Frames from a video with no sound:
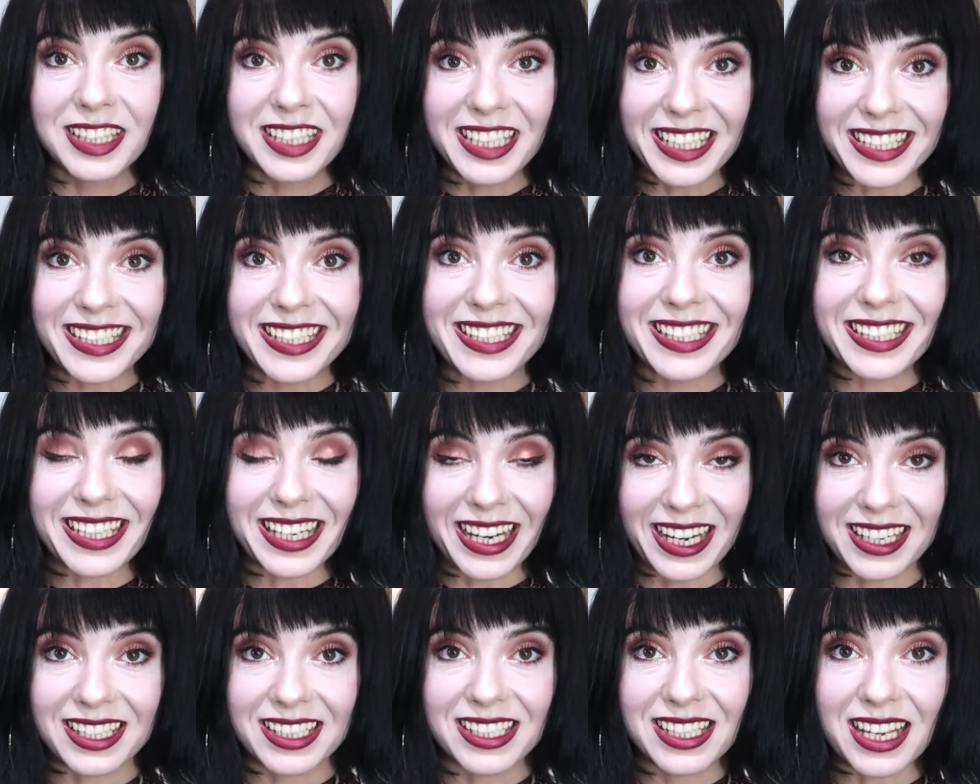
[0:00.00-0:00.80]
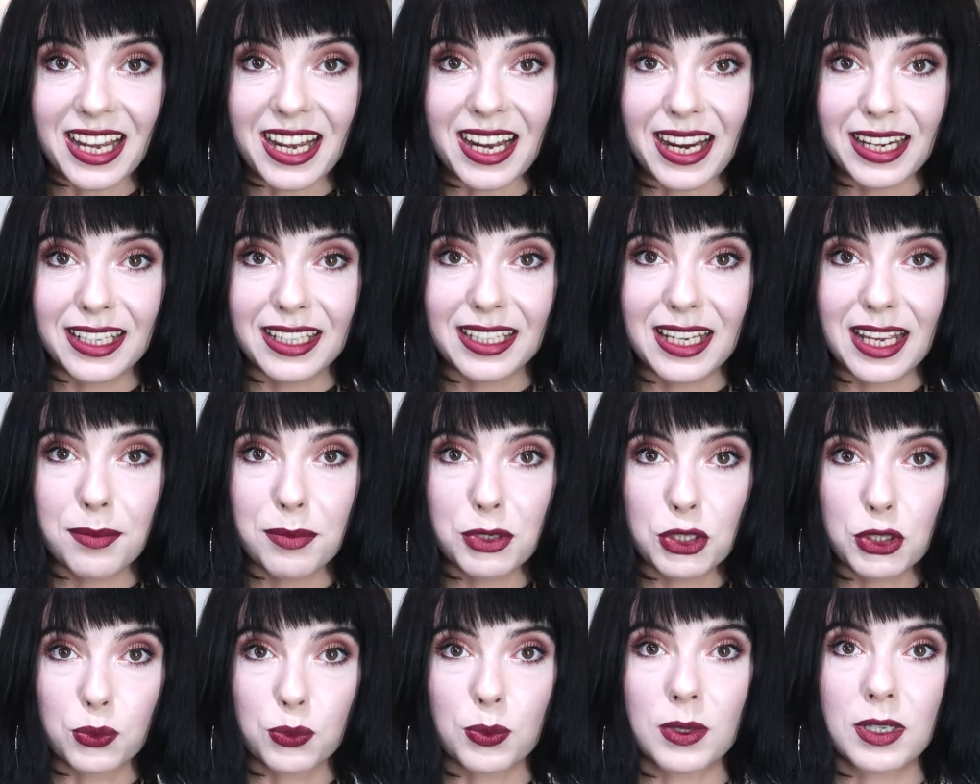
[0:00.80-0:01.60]
These sales
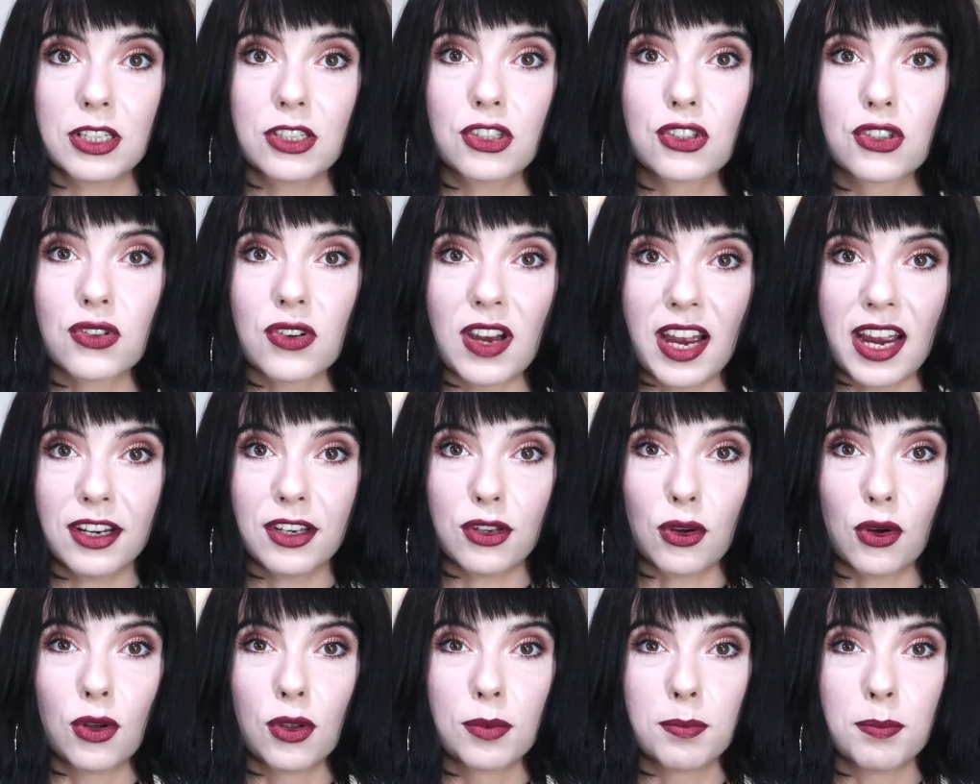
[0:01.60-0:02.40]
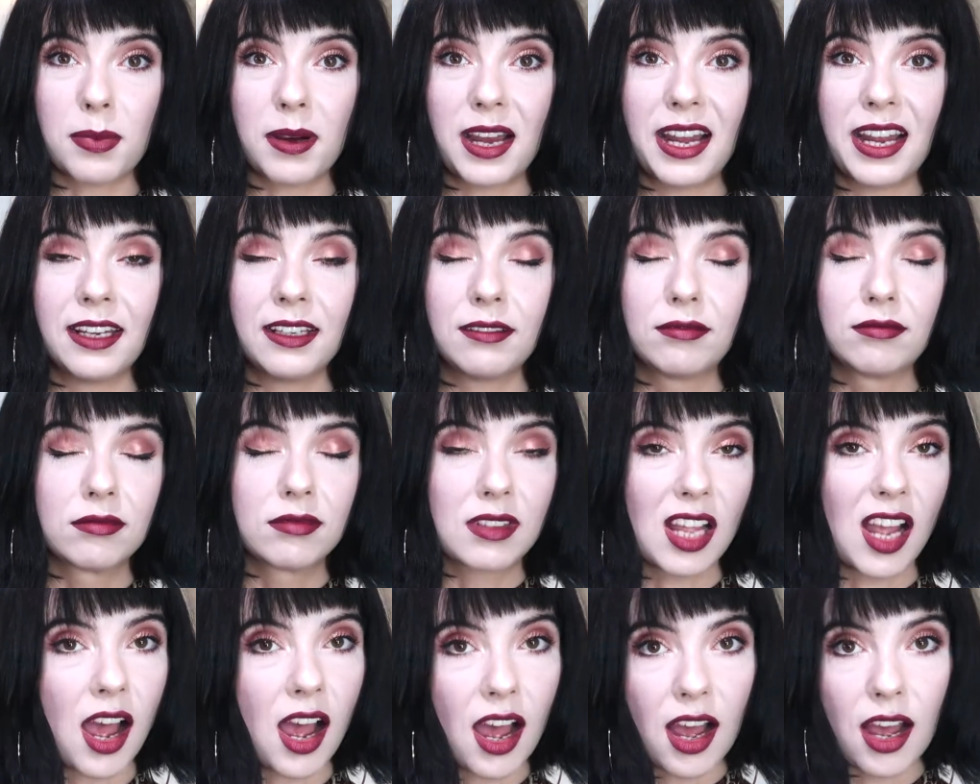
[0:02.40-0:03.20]
items were tried on by
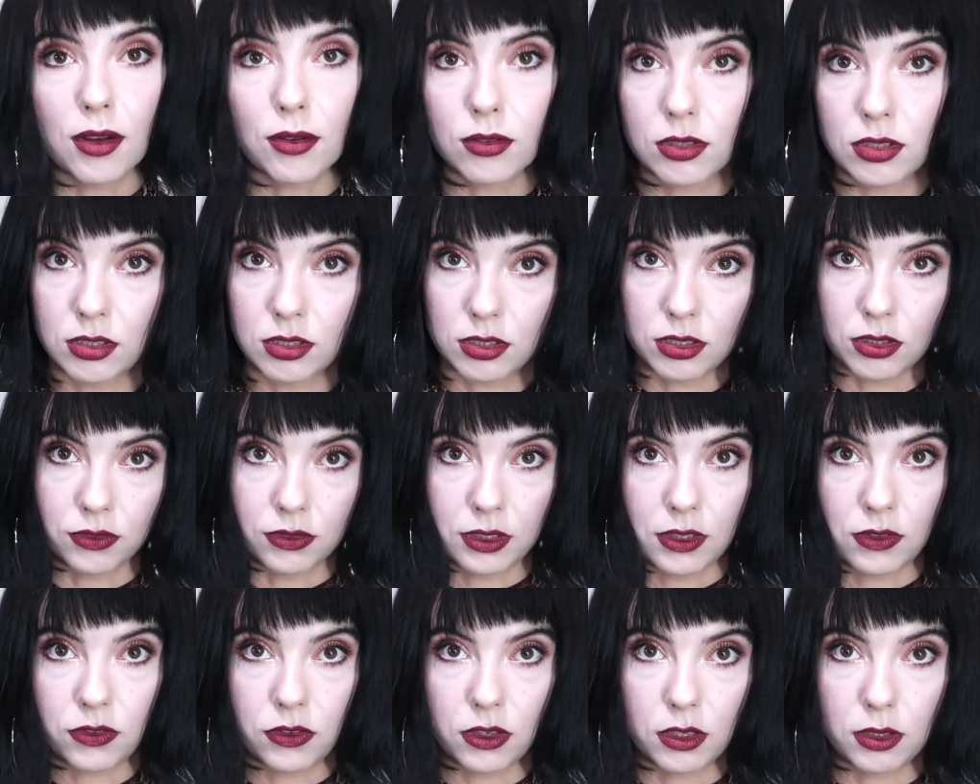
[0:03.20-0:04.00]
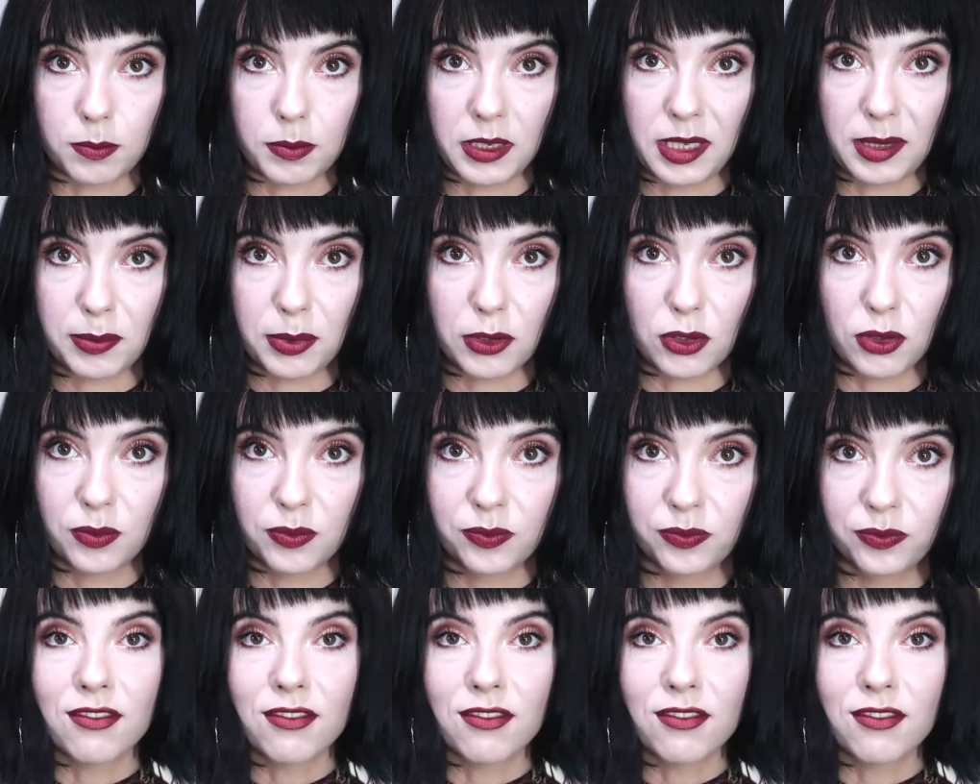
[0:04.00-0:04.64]
thousands of different people.